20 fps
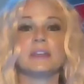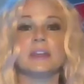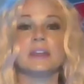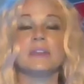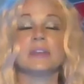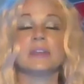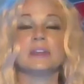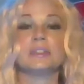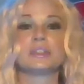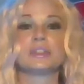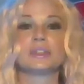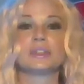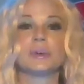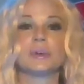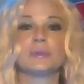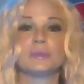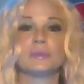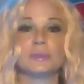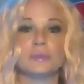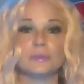and they
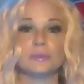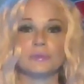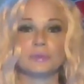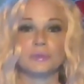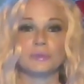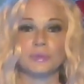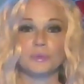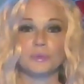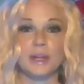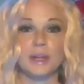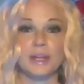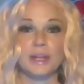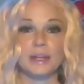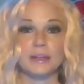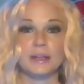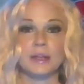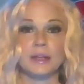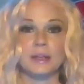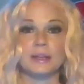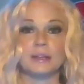show you the
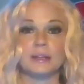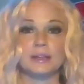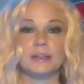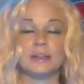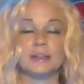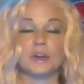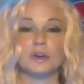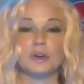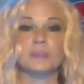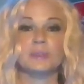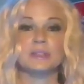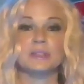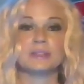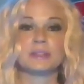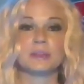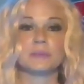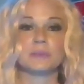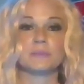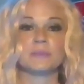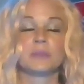way, and it
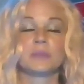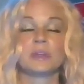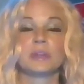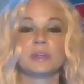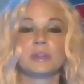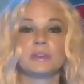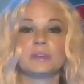opens up